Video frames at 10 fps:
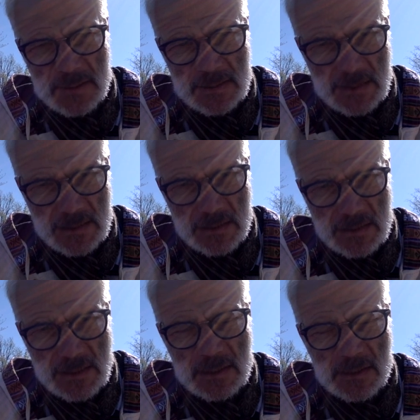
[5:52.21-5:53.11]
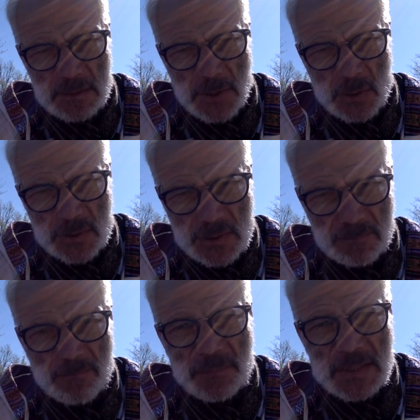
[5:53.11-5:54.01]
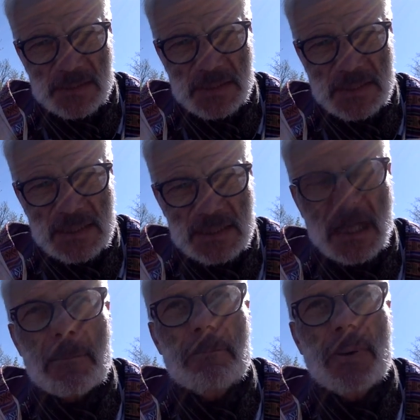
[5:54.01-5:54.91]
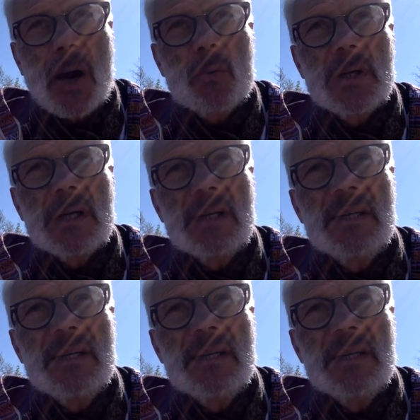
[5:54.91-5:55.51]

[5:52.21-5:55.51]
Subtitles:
it is exactly about this power.